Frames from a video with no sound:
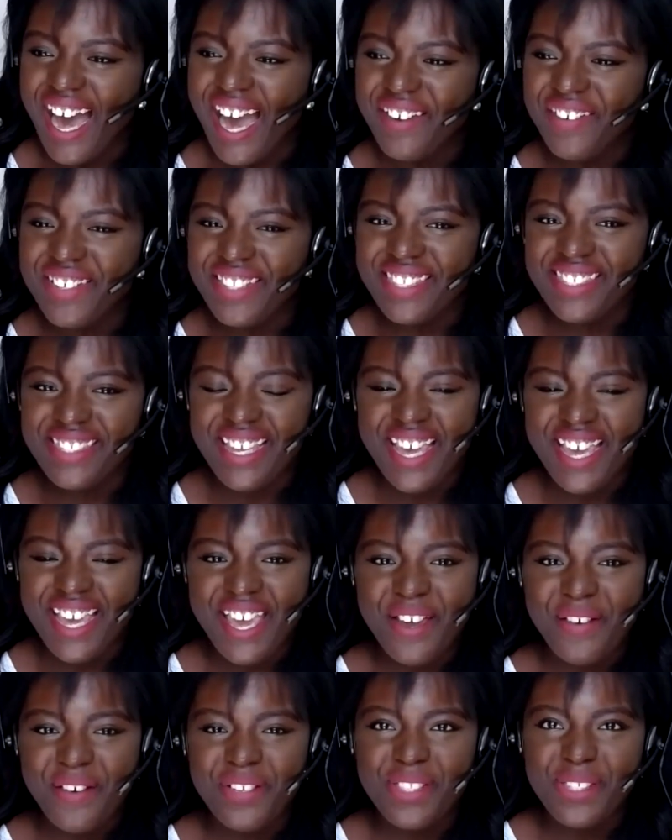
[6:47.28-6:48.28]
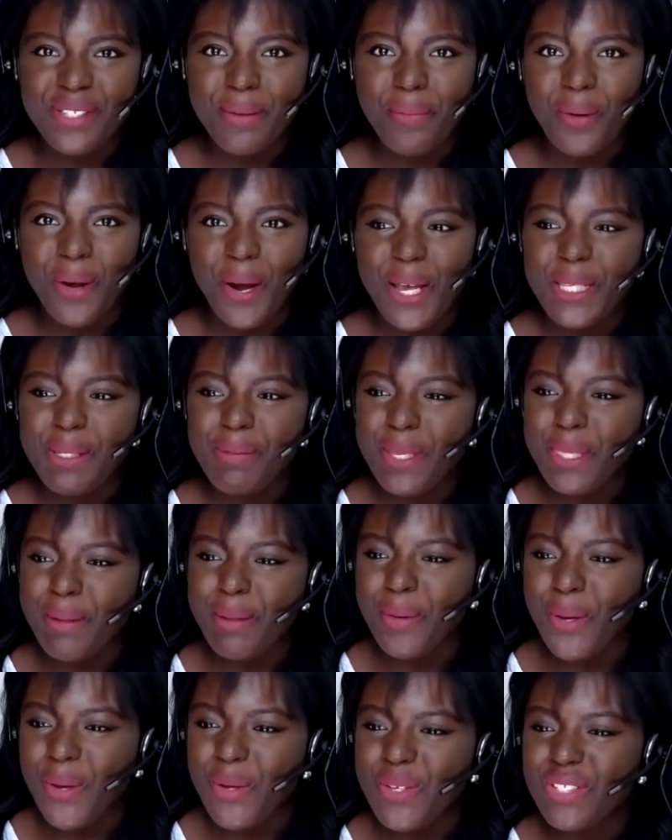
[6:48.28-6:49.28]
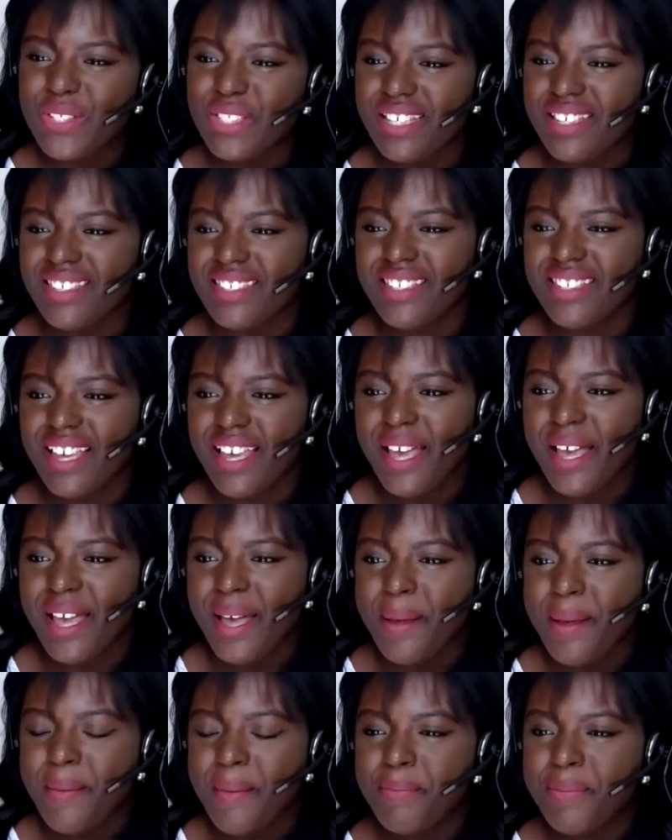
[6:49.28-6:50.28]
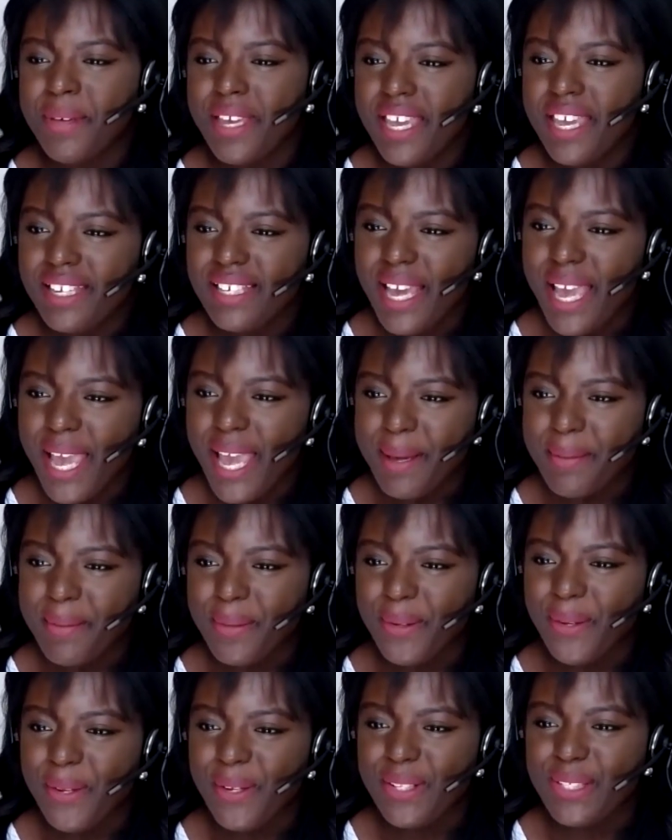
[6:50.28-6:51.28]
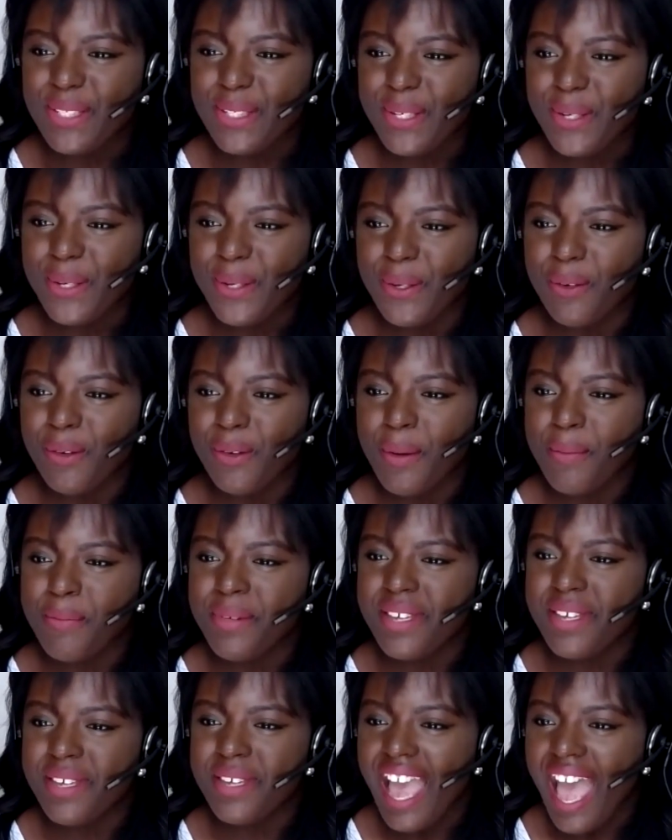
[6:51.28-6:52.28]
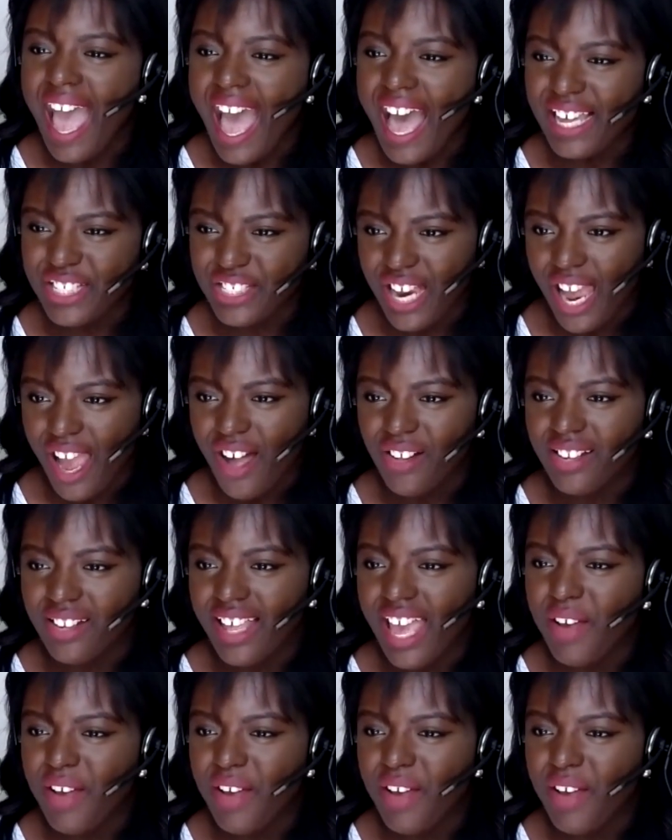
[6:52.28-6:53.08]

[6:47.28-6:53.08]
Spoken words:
I would say what surprised me the most is being able to be agile.